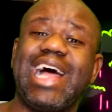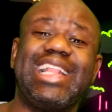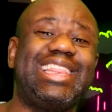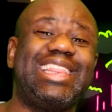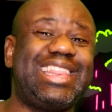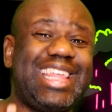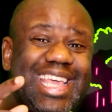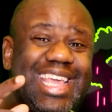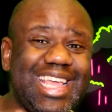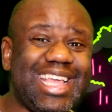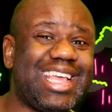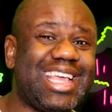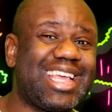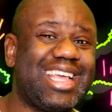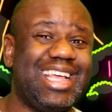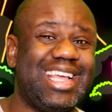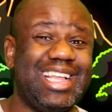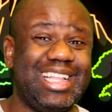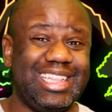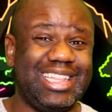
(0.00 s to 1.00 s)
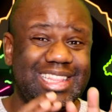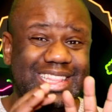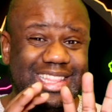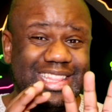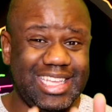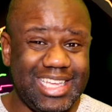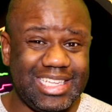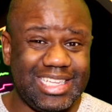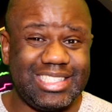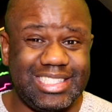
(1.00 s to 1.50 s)
I think
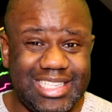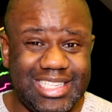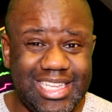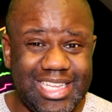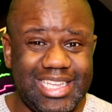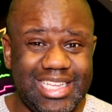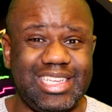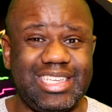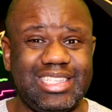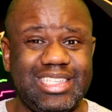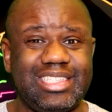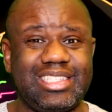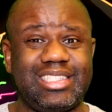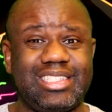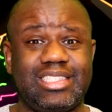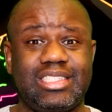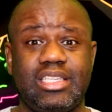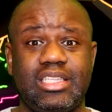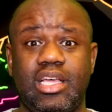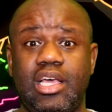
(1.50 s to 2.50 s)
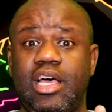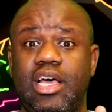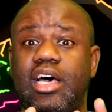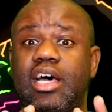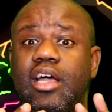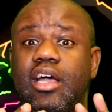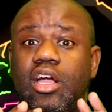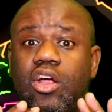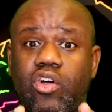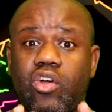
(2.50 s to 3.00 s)
this is
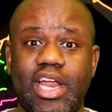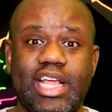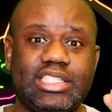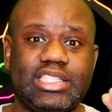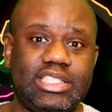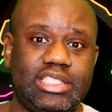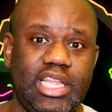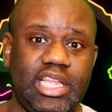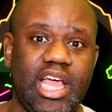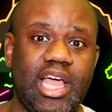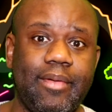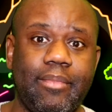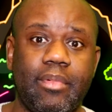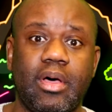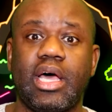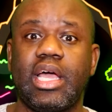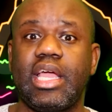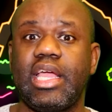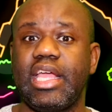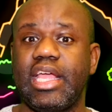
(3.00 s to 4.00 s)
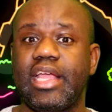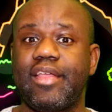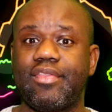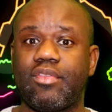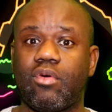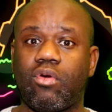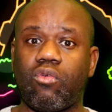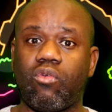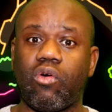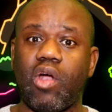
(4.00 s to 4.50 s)
a great step in
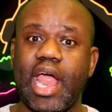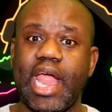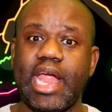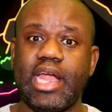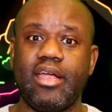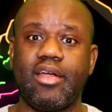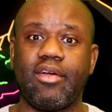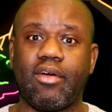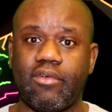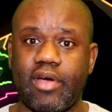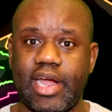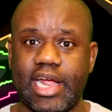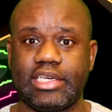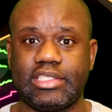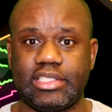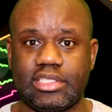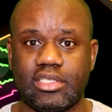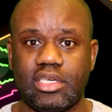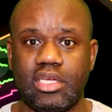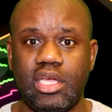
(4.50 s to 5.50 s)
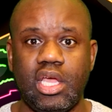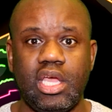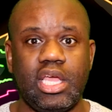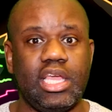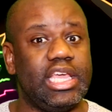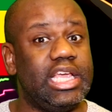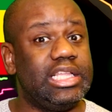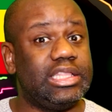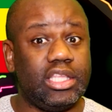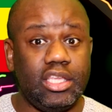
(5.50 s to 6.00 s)
the right direction.
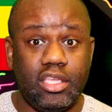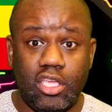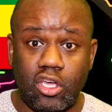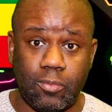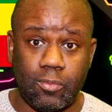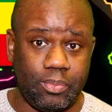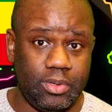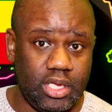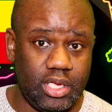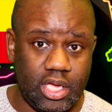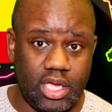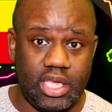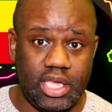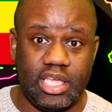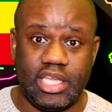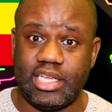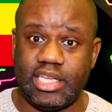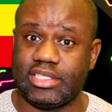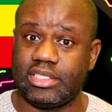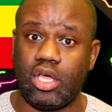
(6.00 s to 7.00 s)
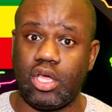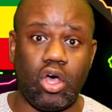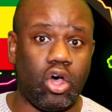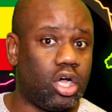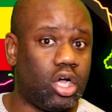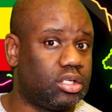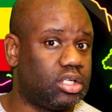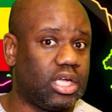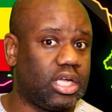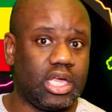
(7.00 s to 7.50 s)
Ethiopia is
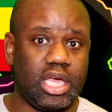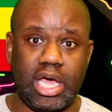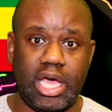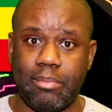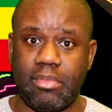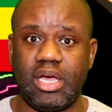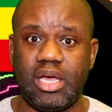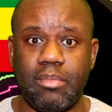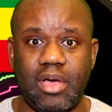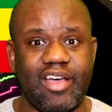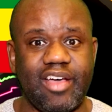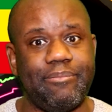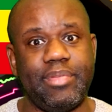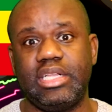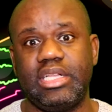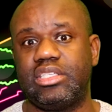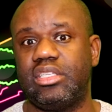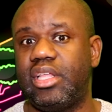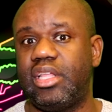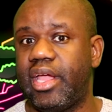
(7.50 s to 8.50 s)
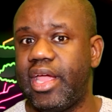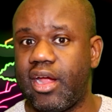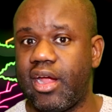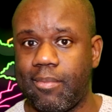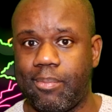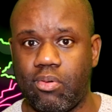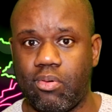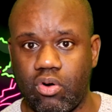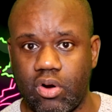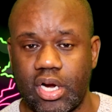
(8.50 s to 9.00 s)
on the come up. I've been to the
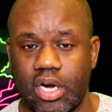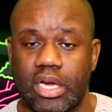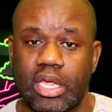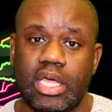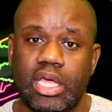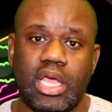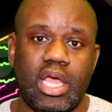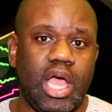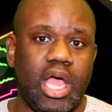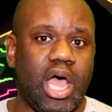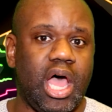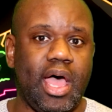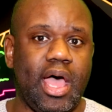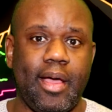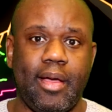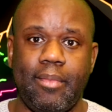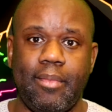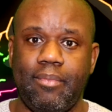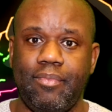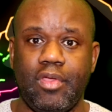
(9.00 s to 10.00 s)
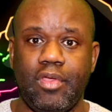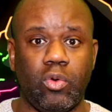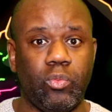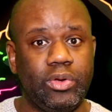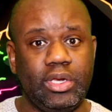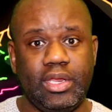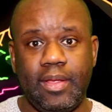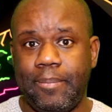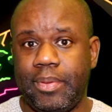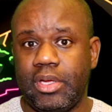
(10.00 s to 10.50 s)
airport. Um, they're
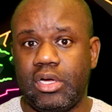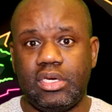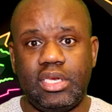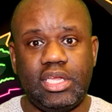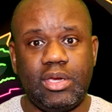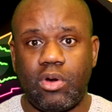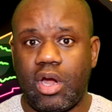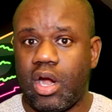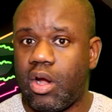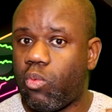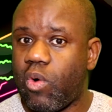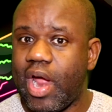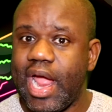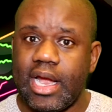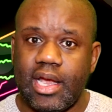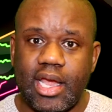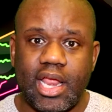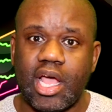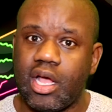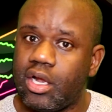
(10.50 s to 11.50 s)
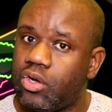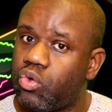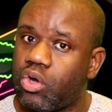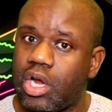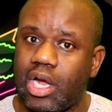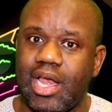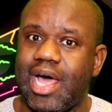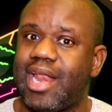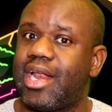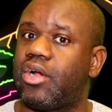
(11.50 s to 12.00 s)
really building right now, doing
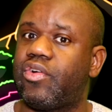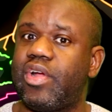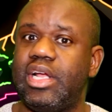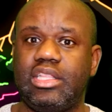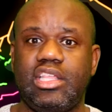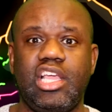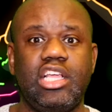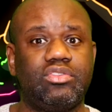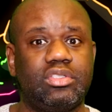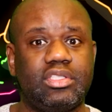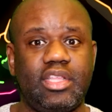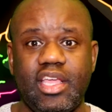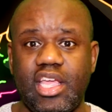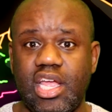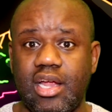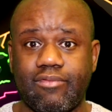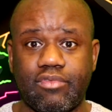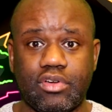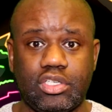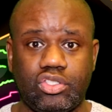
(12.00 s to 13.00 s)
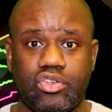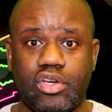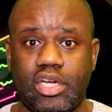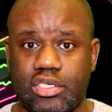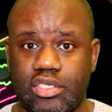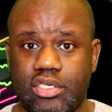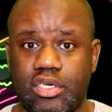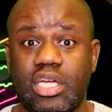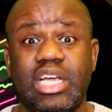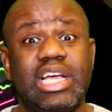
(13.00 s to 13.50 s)
a lot of great things with the
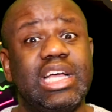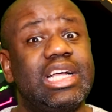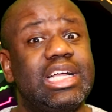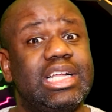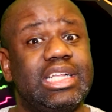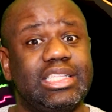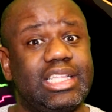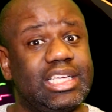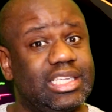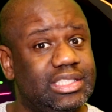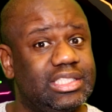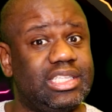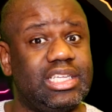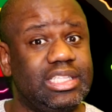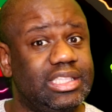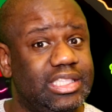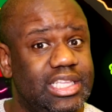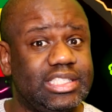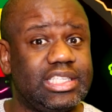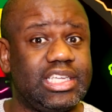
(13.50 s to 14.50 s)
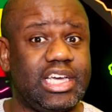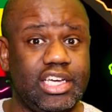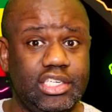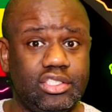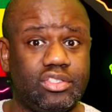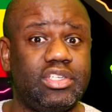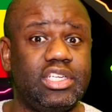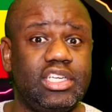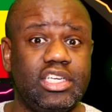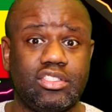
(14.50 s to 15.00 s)
infrastructure. The, the, this
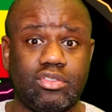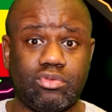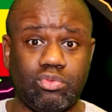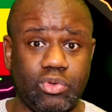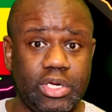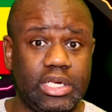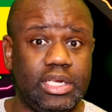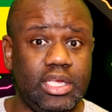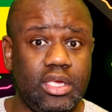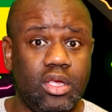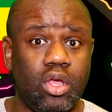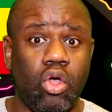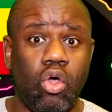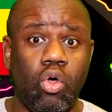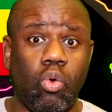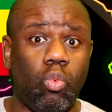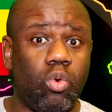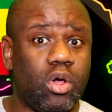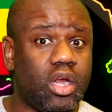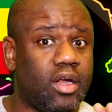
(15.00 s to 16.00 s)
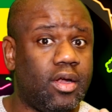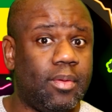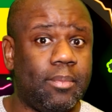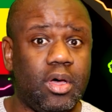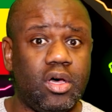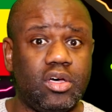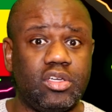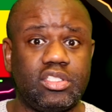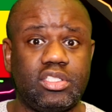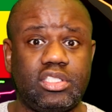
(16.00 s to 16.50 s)
country is really one of the
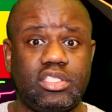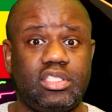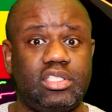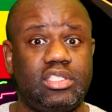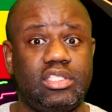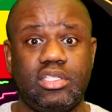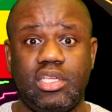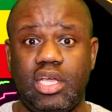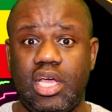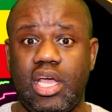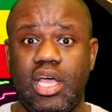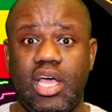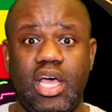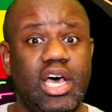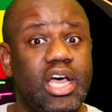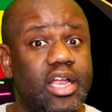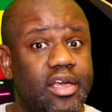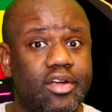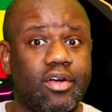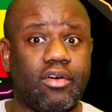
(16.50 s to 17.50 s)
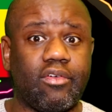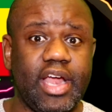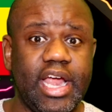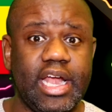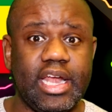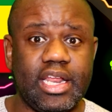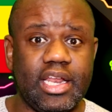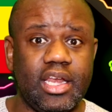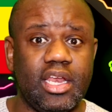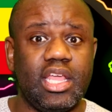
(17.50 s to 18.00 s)
most uh,
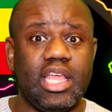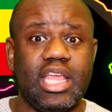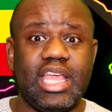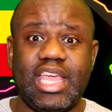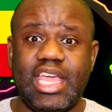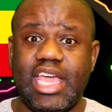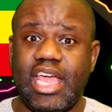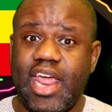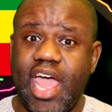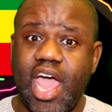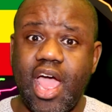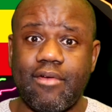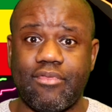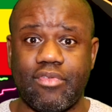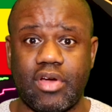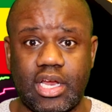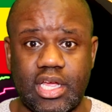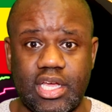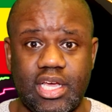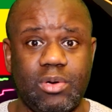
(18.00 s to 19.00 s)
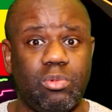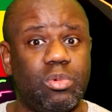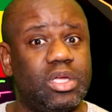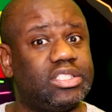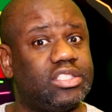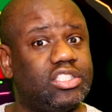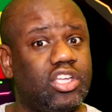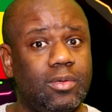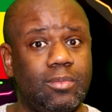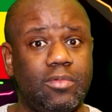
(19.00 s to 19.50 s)
underrated in Africa with
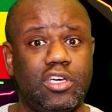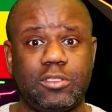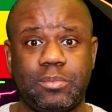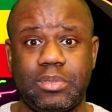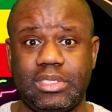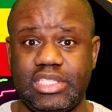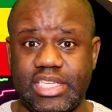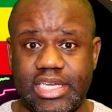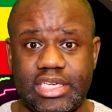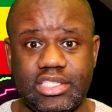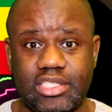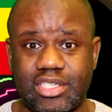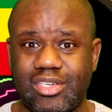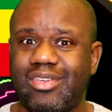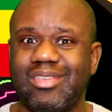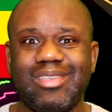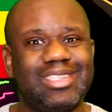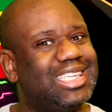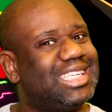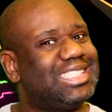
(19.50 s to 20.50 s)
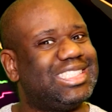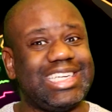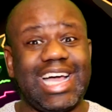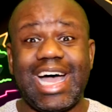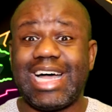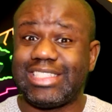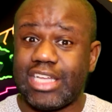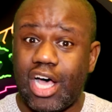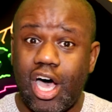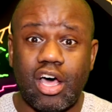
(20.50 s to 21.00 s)
so much potential. Shout
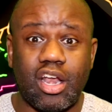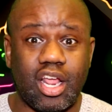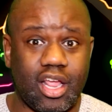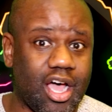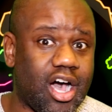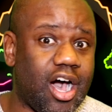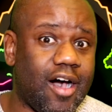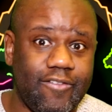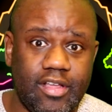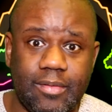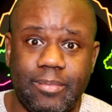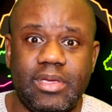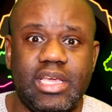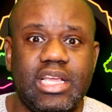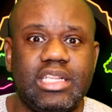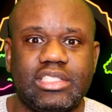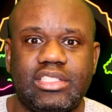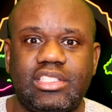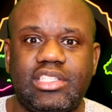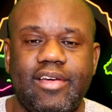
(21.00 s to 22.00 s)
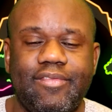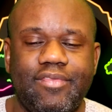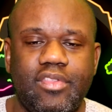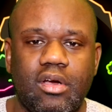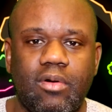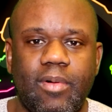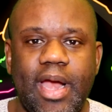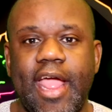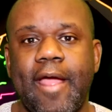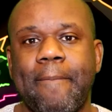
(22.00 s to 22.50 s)
out to all the coffee beans and stuff
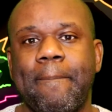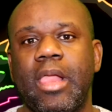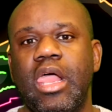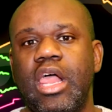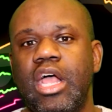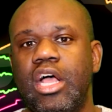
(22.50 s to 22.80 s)
there, right?